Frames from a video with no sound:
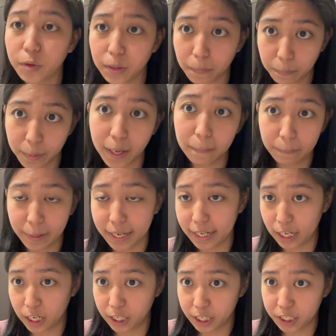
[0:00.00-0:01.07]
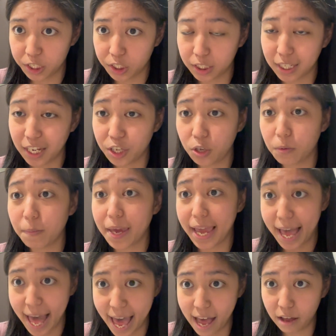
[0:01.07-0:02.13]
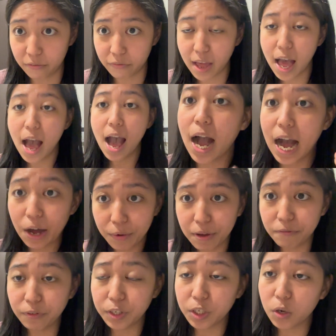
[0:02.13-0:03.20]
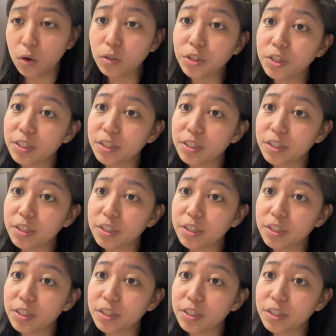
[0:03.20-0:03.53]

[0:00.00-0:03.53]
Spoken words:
the big luggages that you may have. However, you also